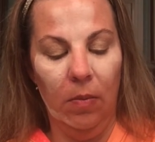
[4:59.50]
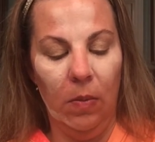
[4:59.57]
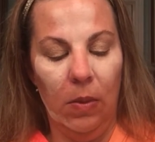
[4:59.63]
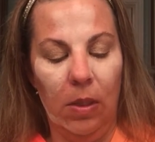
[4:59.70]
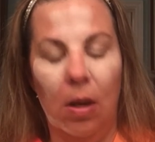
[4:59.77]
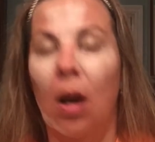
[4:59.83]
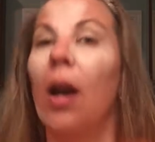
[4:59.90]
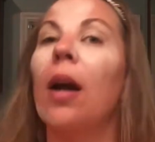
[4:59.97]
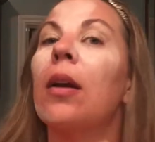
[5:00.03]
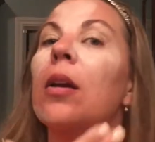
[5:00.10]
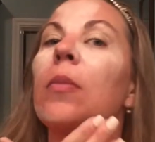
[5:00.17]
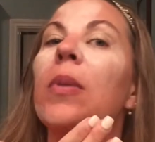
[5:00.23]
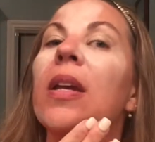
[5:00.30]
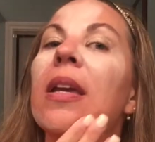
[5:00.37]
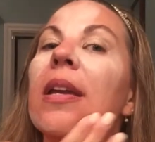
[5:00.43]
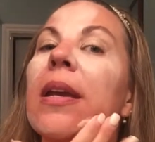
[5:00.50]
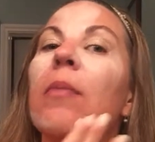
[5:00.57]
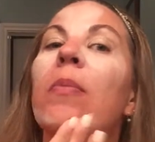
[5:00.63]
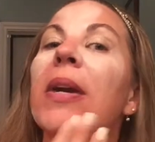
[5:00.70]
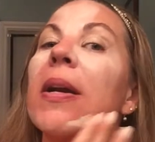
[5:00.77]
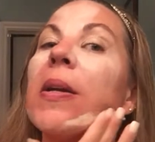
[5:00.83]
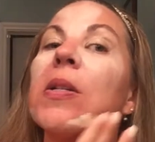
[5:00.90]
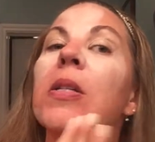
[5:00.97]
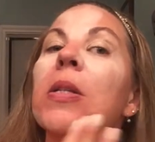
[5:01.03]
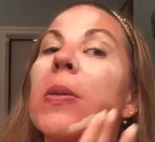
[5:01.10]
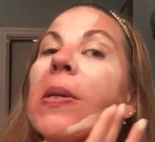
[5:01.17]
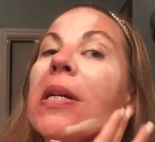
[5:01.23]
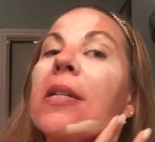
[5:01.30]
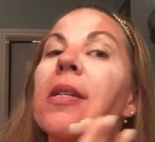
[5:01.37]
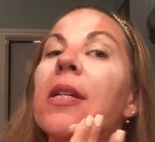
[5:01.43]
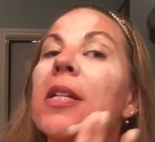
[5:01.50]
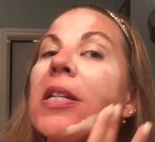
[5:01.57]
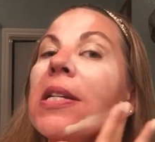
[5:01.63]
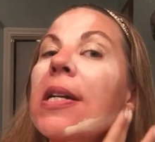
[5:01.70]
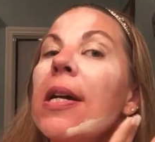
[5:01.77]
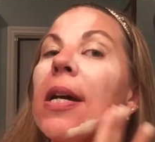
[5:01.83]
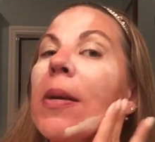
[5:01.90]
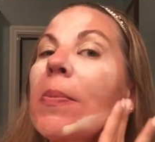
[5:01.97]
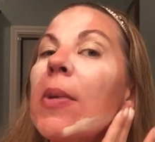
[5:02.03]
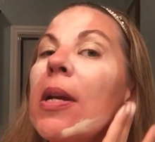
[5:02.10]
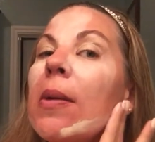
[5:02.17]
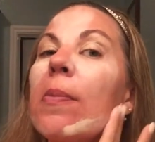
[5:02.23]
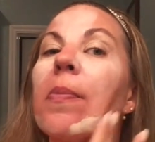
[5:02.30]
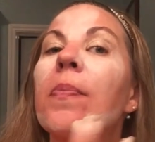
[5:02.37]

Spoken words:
Sorry, Sorry, I could be getting bigger squirts each time, but